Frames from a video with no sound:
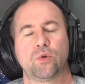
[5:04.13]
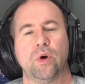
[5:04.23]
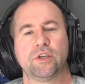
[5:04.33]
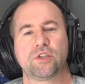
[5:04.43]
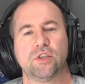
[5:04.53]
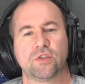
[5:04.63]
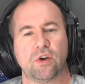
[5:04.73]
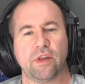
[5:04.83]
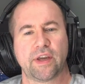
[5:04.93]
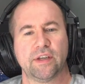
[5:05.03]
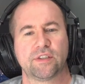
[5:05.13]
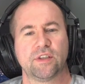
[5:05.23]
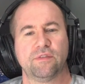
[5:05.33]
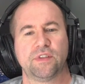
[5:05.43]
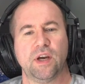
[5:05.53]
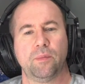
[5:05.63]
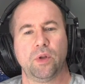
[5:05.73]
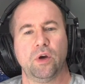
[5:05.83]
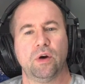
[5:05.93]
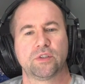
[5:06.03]
questions, all that kind of stuff down
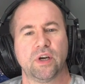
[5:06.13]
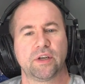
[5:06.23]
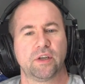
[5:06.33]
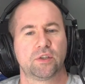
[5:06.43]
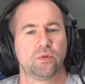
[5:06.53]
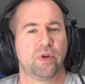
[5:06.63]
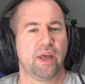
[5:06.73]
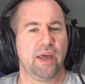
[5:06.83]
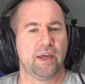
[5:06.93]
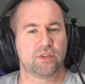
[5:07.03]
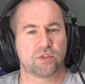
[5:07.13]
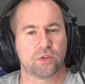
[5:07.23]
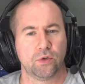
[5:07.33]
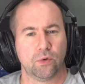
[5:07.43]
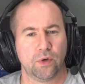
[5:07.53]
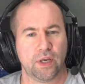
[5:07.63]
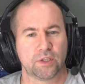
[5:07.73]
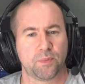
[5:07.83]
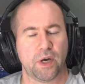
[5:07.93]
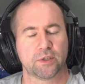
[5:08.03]
below. I try to get to it as soon
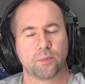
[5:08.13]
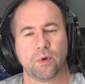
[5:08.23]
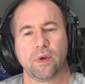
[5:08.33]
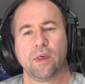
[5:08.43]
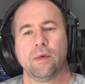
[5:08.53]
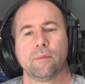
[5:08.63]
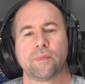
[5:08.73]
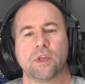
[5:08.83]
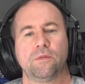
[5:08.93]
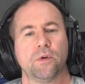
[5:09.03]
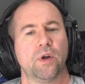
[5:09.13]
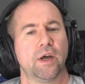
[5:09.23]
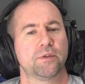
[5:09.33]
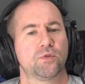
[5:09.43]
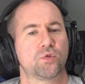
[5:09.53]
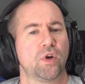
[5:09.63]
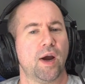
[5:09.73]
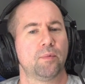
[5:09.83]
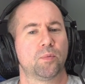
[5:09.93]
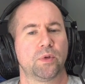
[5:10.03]
as possible. If you're not a
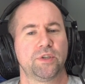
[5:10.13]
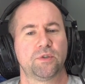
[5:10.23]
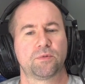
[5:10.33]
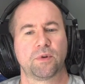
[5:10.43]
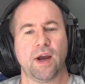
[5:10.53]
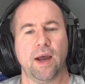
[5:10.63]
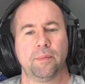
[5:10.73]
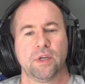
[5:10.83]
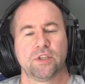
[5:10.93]
subscriber, please subscribe.